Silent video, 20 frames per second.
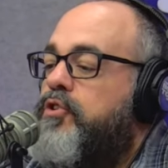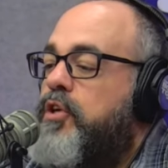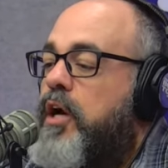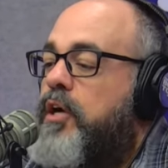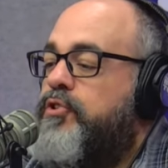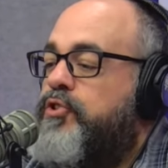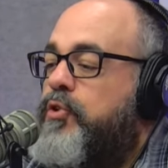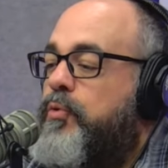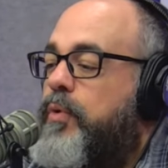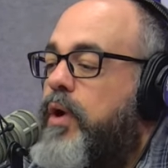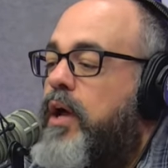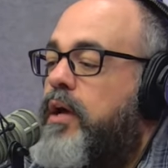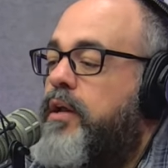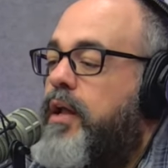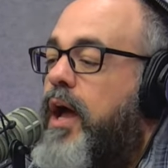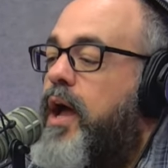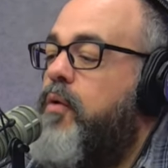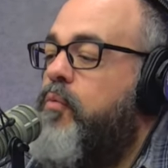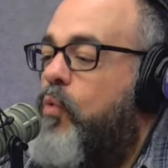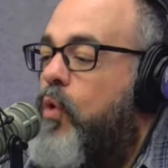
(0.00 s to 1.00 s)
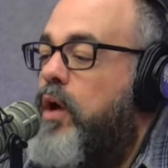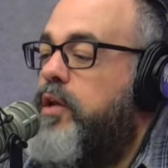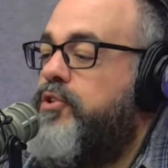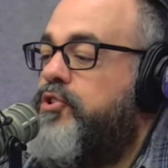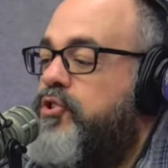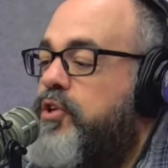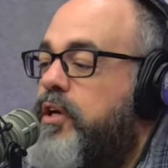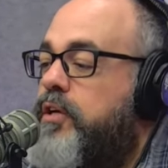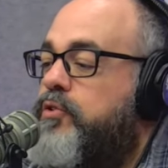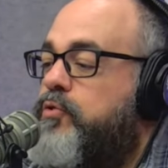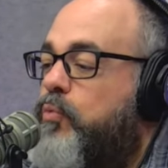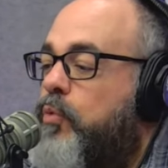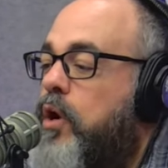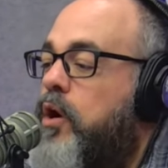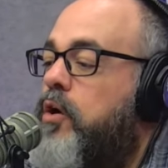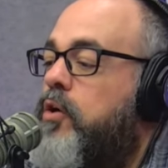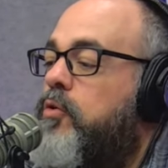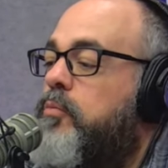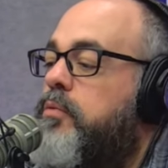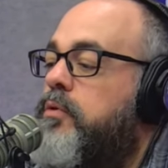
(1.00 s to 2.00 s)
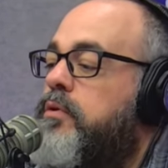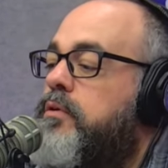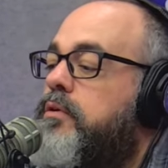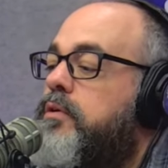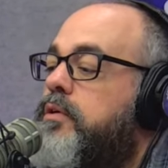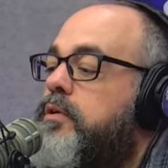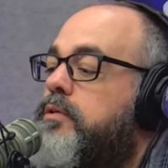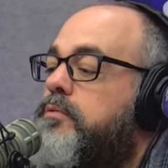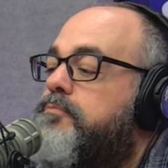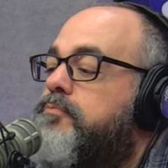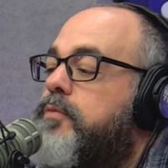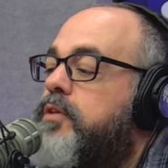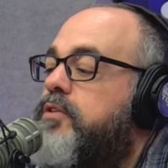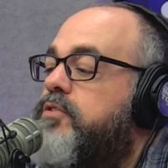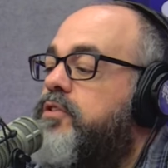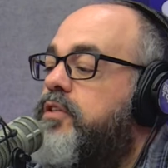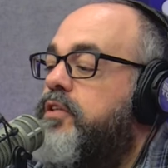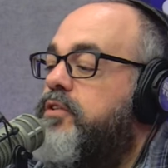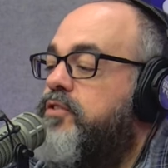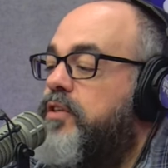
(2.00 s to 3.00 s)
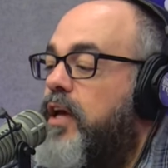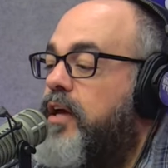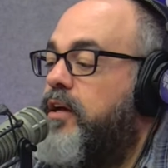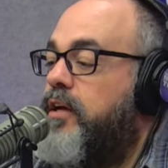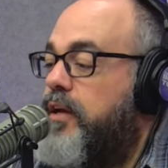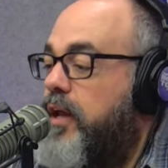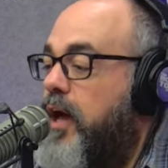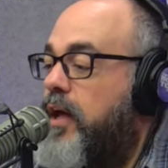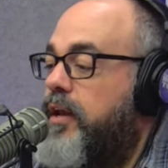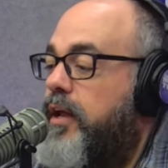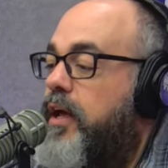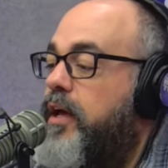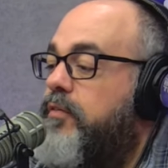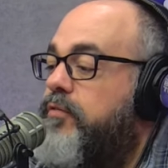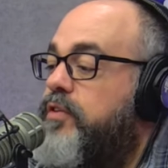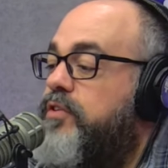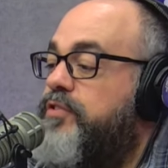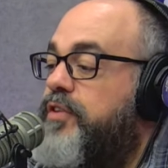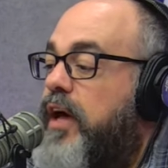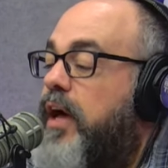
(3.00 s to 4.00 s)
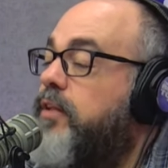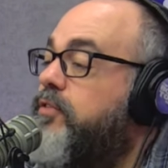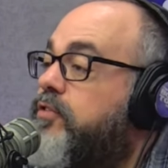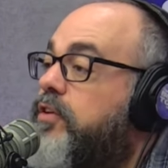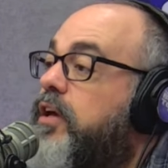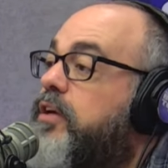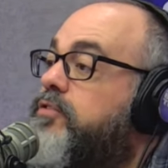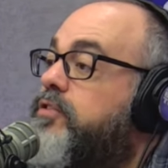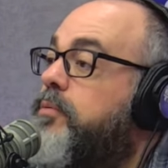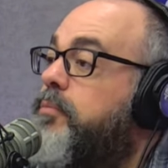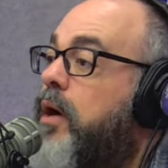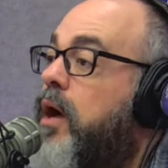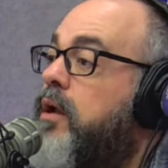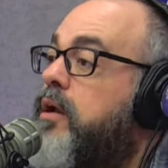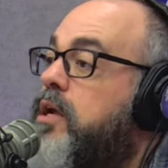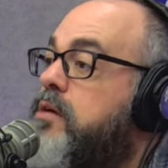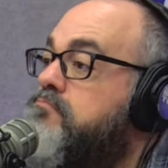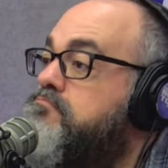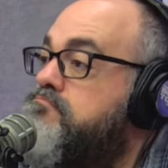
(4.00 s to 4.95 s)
Josh, you're right. I want Chick's robe since I cannot have his hot, sexy body.